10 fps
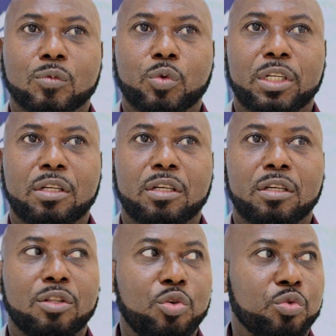With
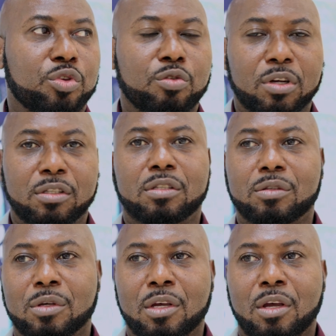the new
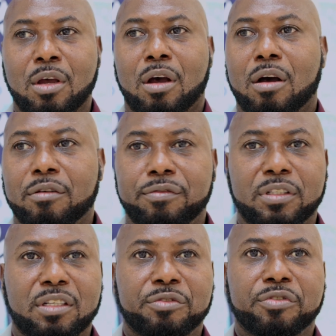trust of
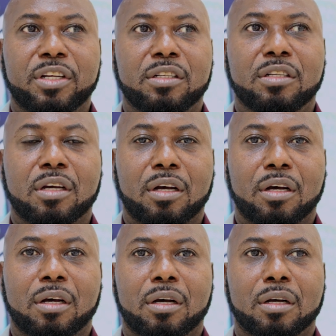the different
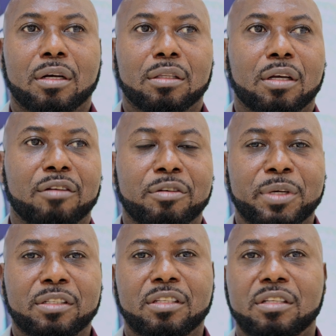the
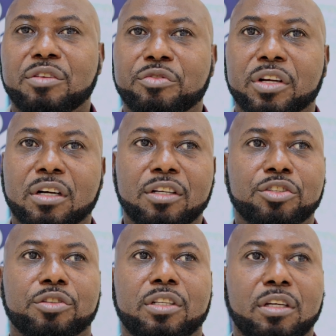governments in the different
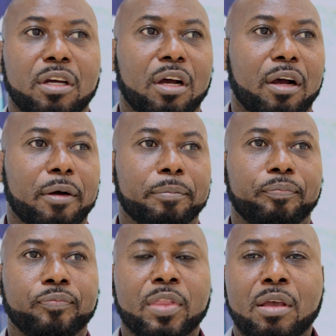countries,
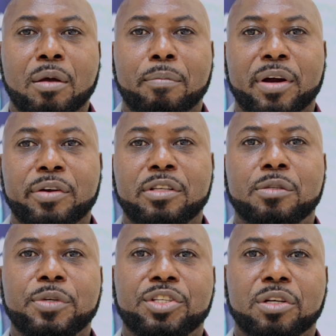marine
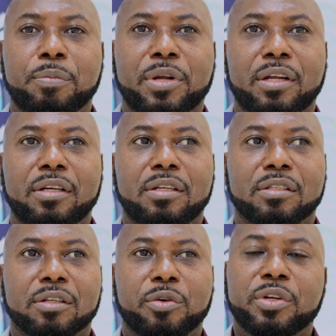spatial planning
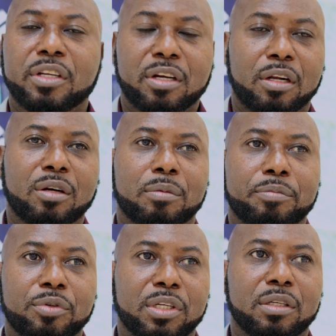is a critical
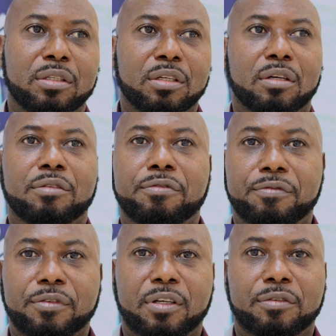component
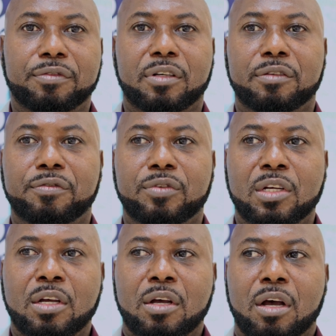of
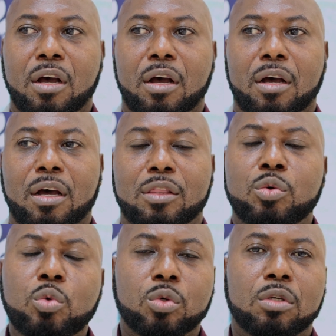a
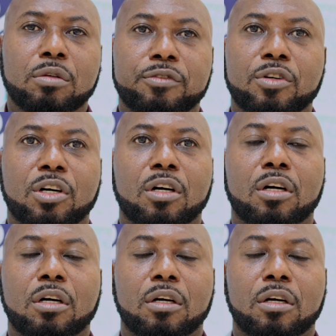tool for